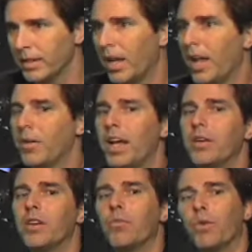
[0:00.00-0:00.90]
And
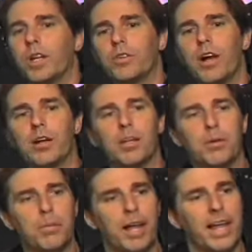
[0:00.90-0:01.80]
again, we're going to talk a
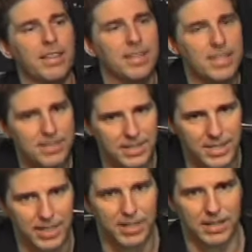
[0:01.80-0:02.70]
little bit about
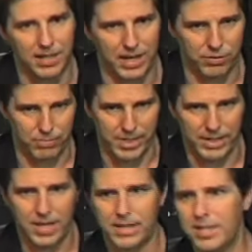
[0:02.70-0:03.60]
ethnicity next week.
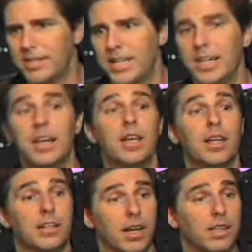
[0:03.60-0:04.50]
And ethnicity
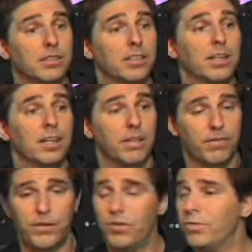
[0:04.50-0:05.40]
does
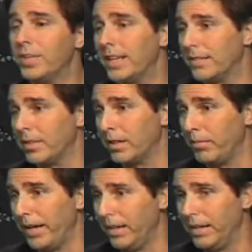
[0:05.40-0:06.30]
confuse things a little
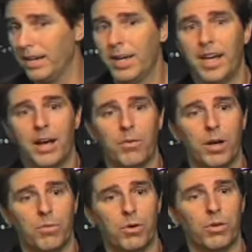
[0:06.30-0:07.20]
bit. And,
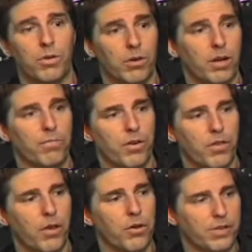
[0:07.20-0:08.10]
and we'll, for
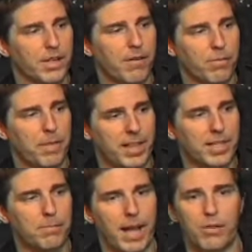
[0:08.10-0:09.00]
those that come from
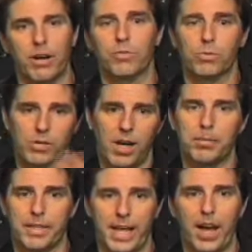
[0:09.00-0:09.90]
ethnic backgrounds, we'll talk
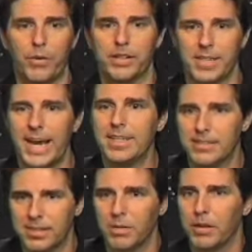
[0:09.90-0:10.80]
about that, how it
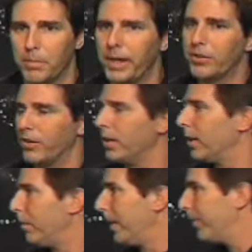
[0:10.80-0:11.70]
taints their, the picture a
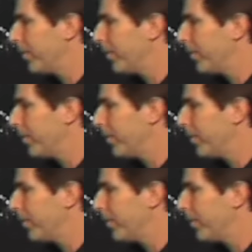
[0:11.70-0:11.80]
little bit.